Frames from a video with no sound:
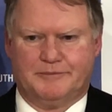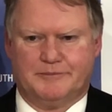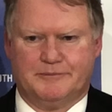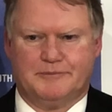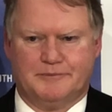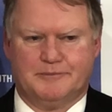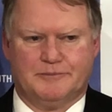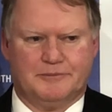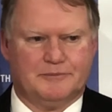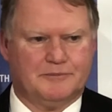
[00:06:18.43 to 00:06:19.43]

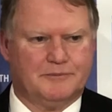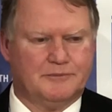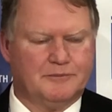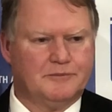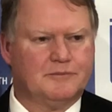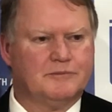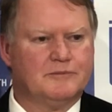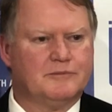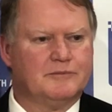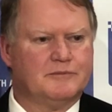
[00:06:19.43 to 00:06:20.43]

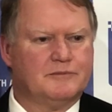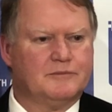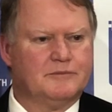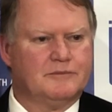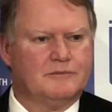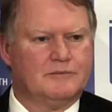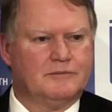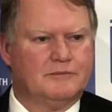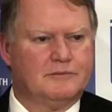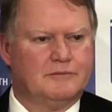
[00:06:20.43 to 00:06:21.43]

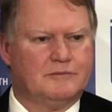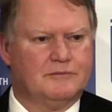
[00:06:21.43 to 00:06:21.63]
No one is speaking in this clip.